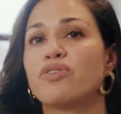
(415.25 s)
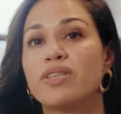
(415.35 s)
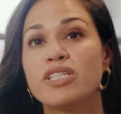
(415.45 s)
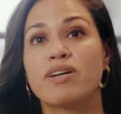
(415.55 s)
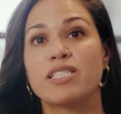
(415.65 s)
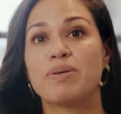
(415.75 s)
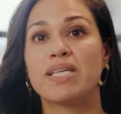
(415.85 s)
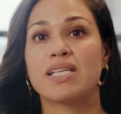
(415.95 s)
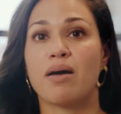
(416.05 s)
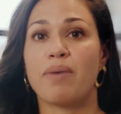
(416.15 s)
for these
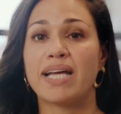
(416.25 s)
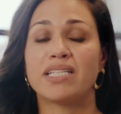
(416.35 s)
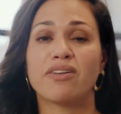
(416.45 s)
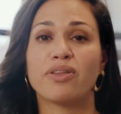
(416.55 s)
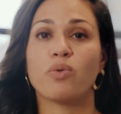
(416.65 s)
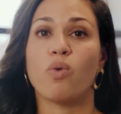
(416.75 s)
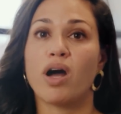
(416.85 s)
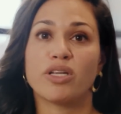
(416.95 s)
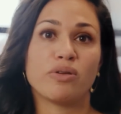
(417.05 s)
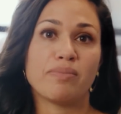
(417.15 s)
recipes, I definitely
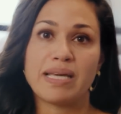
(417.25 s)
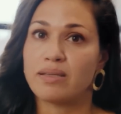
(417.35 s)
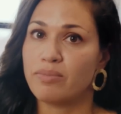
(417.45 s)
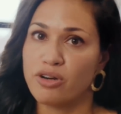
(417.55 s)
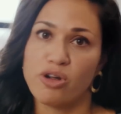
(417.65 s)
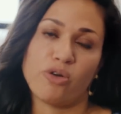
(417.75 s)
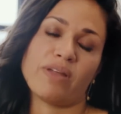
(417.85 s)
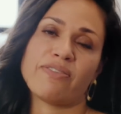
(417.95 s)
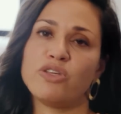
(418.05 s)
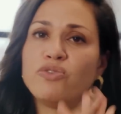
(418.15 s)
want you to make them your own.
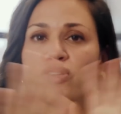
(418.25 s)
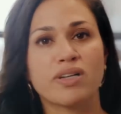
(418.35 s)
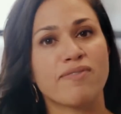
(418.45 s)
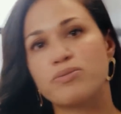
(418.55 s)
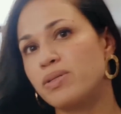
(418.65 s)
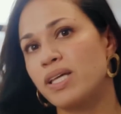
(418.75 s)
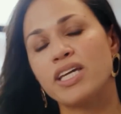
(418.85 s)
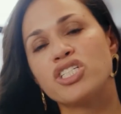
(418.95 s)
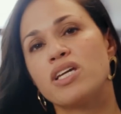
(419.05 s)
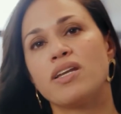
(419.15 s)
If you feel comfortable in the
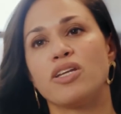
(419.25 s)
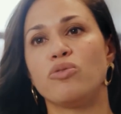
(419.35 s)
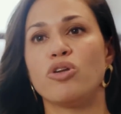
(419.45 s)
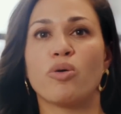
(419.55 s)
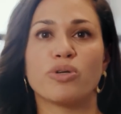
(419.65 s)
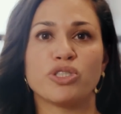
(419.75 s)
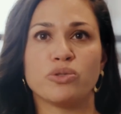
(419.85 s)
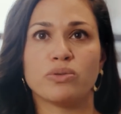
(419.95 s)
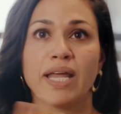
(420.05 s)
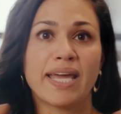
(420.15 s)
kitchen and you know what
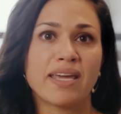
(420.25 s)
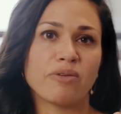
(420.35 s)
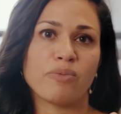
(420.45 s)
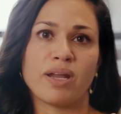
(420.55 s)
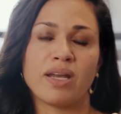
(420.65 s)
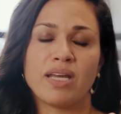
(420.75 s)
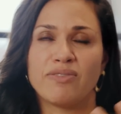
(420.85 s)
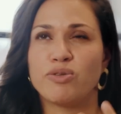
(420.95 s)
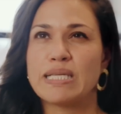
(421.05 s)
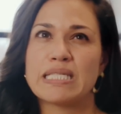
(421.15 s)
you like and if
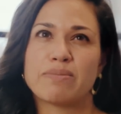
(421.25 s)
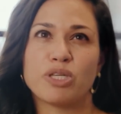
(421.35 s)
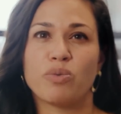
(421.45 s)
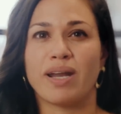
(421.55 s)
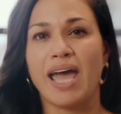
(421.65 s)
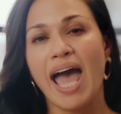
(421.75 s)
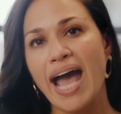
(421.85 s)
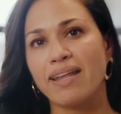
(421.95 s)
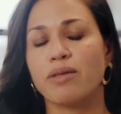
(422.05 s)
you see something you want to add,